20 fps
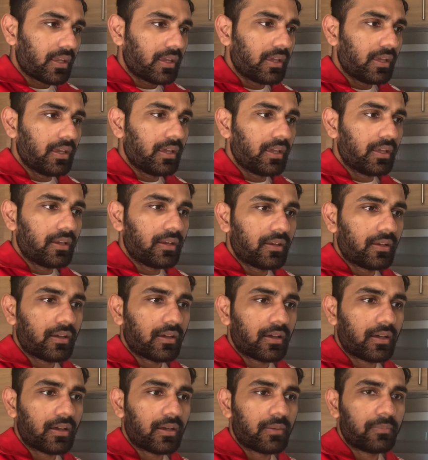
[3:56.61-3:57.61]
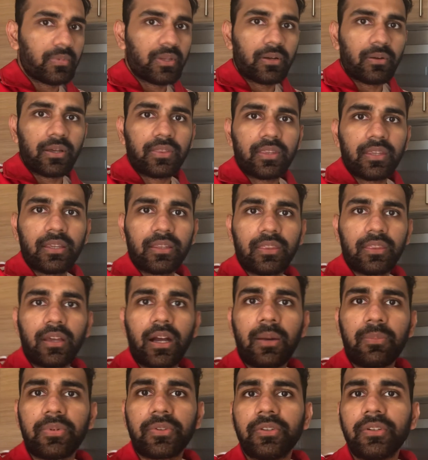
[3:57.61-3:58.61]
And, I think the
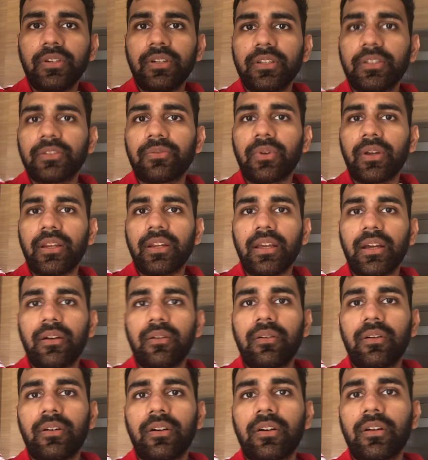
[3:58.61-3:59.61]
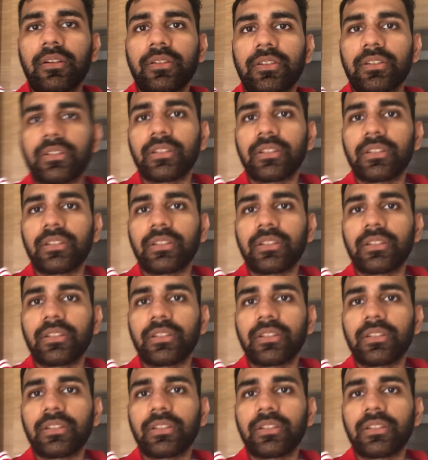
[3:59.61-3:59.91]
opportunities right now are just